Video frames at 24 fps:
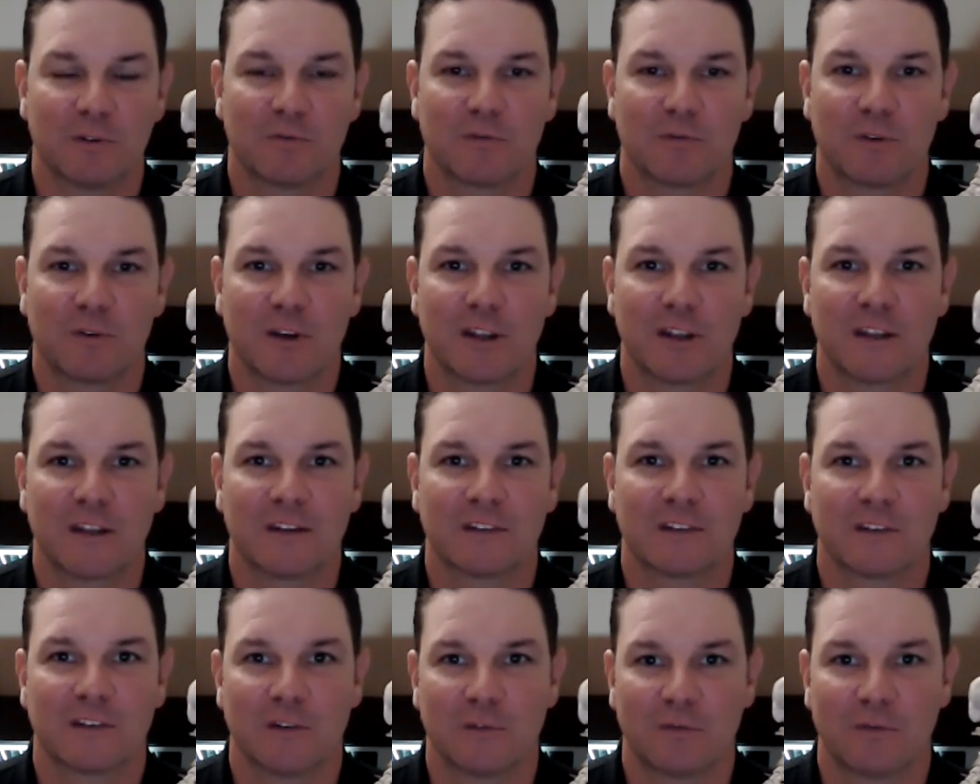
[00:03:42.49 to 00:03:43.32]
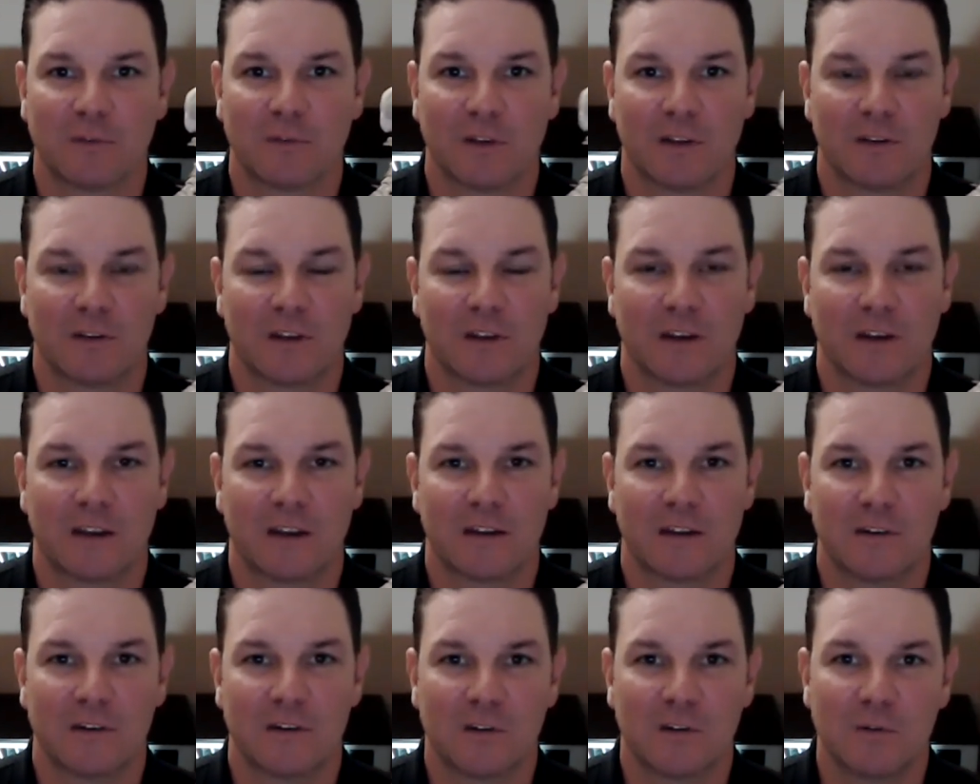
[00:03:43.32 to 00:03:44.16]
friends
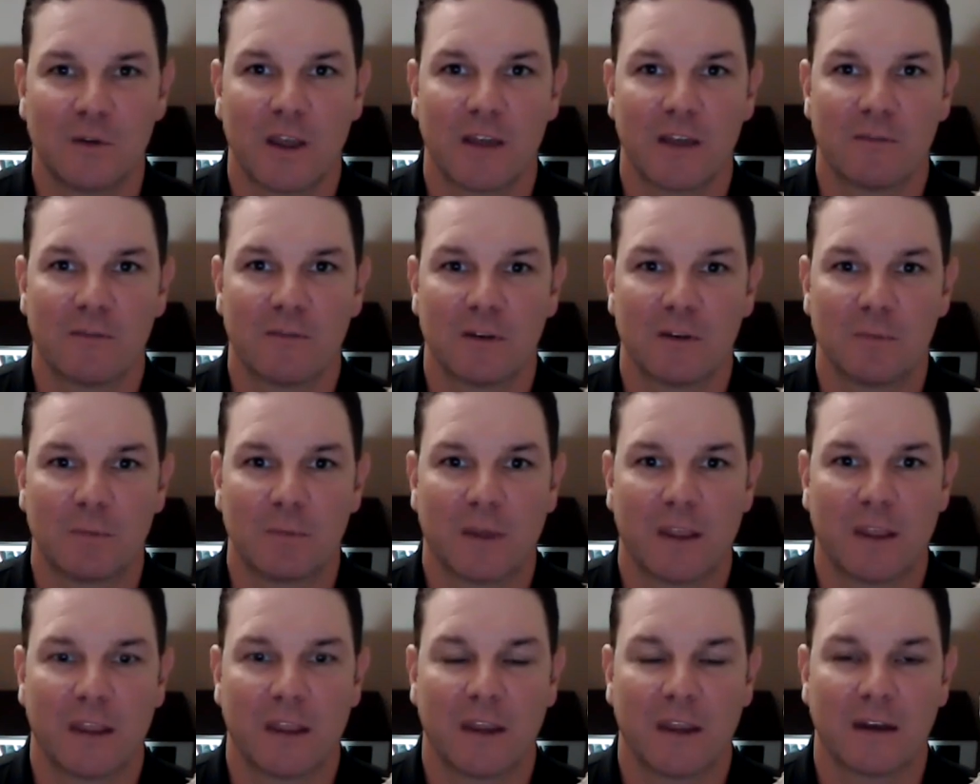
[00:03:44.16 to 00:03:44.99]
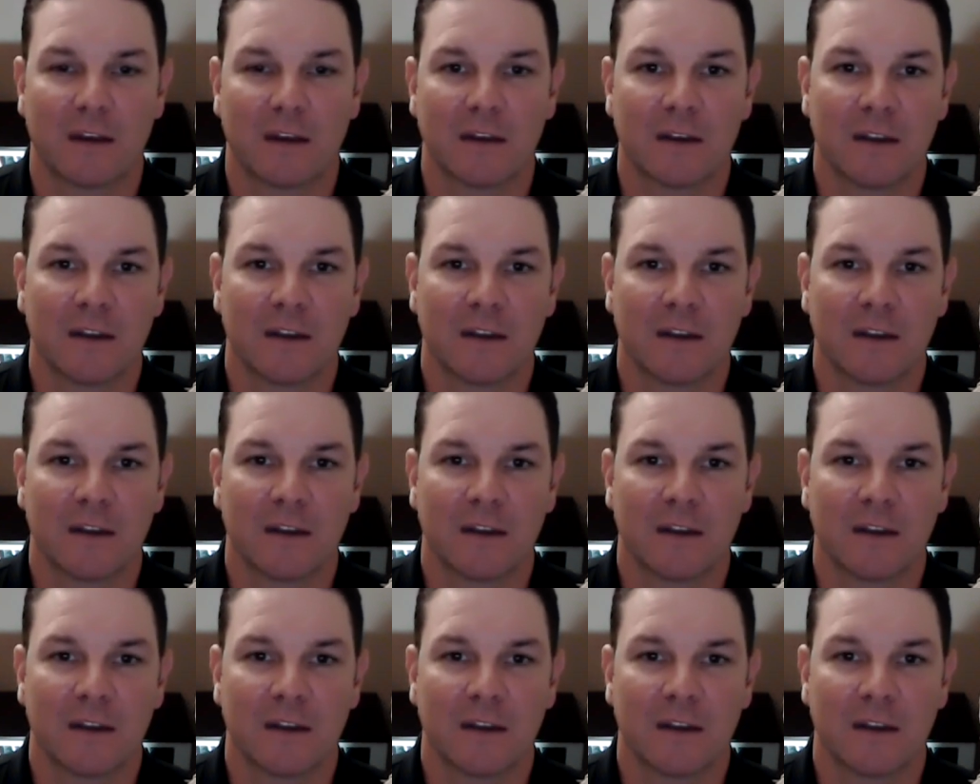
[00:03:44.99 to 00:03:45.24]
that do have hip pain,